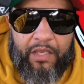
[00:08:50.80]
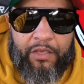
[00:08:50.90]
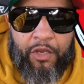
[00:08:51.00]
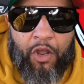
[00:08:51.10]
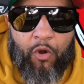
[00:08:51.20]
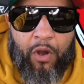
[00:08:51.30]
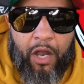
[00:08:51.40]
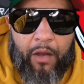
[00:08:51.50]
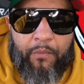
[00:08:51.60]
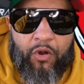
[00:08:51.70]

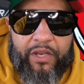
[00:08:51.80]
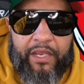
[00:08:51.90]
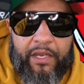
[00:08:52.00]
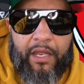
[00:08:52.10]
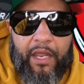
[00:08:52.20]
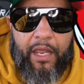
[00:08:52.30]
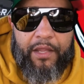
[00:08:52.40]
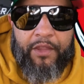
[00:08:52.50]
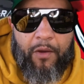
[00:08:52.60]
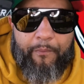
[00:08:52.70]

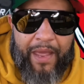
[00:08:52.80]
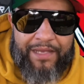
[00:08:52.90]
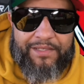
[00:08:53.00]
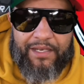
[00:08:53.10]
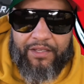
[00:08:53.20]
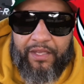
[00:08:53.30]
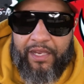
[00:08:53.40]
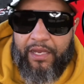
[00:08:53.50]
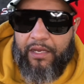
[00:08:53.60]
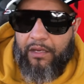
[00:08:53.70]
Mougey, they're
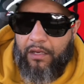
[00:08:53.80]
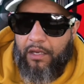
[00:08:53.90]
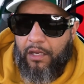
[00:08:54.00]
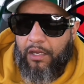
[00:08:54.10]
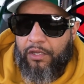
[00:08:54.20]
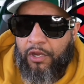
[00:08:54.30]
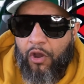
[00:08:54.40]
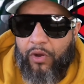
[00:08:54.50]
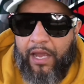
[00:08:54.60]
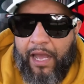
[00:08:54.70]
basically,
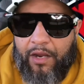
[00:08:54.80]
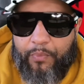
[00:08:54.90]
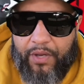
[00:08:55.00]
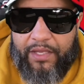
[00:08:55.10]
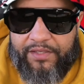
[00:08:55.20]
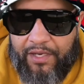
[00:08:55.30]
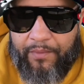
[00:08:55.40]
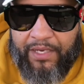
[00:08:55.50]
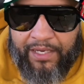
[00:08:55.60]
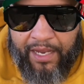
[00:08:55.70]
kind of putting
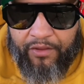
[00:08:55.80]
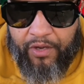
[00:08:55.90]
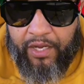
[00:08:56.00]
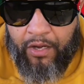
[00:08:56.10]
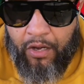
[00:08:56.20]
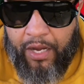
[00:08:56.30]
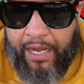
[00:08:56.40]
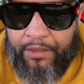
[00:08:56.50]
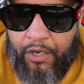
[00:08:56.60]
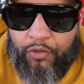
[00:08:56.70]
something together here,
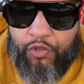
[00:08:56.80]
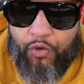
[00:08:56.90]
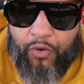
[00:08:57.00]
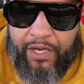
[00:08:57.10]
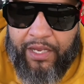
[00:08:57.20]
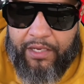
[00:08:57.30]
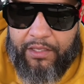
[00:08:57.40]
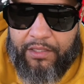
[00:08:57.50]
and they're doing it